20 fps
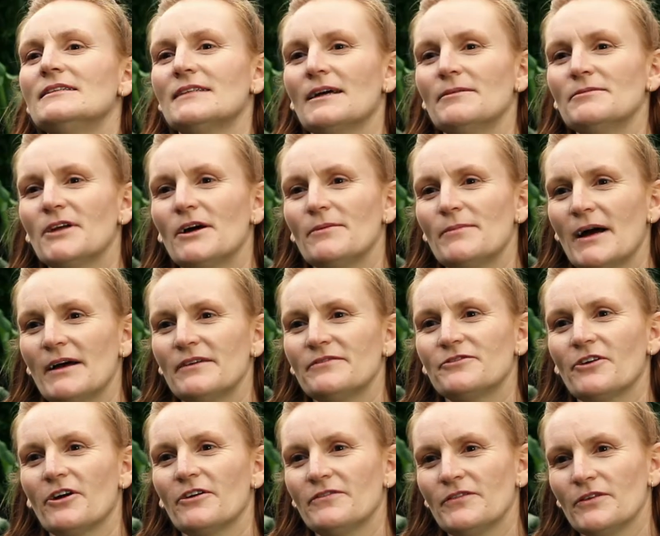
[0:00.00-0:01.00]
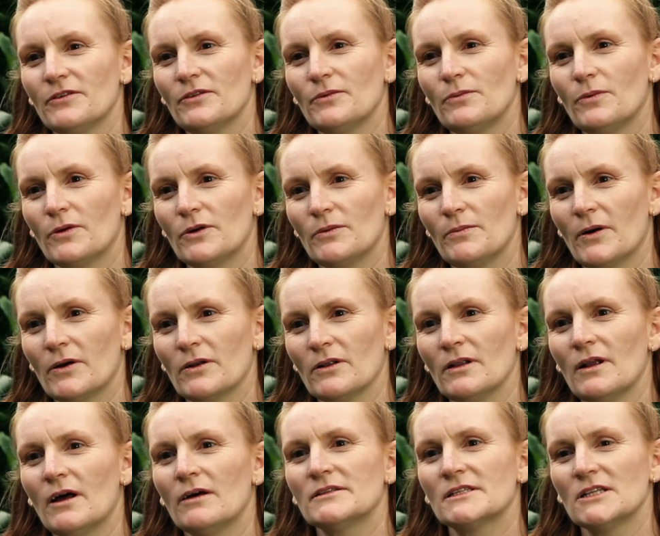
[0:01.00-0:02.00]
Sometime after I filled the water
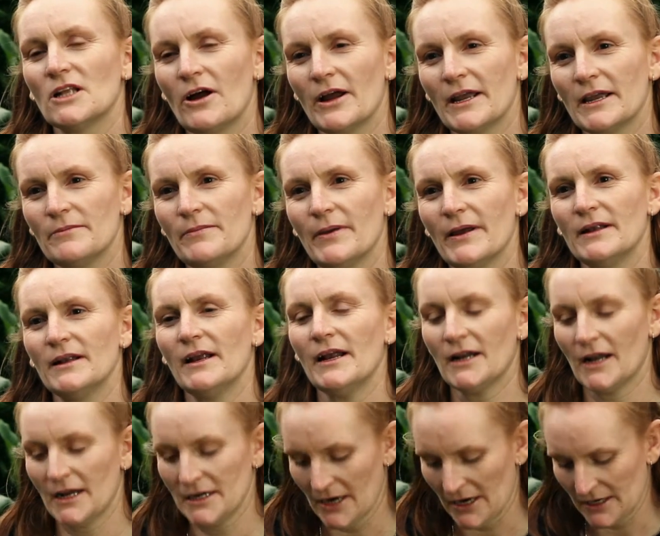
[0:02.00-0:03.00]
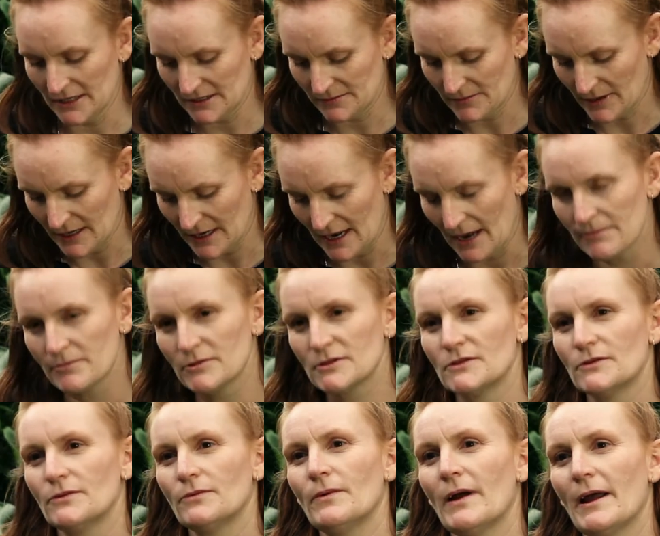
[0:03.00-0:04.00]
bottle, I was lying in bed and I noticed my lap
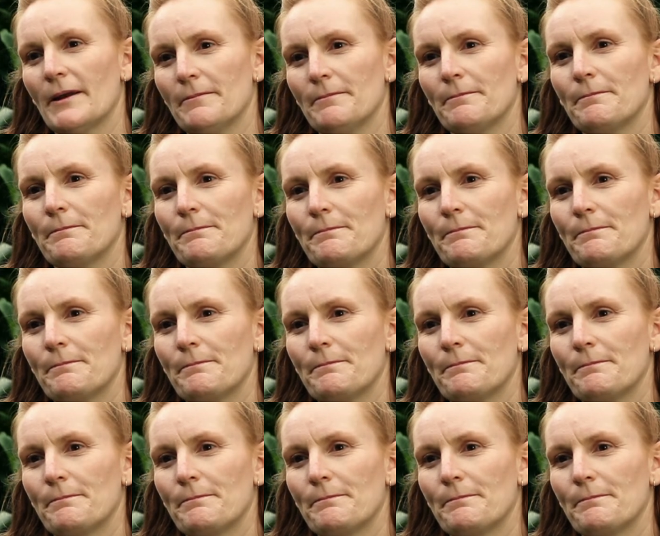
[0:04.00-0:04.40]
was all wet.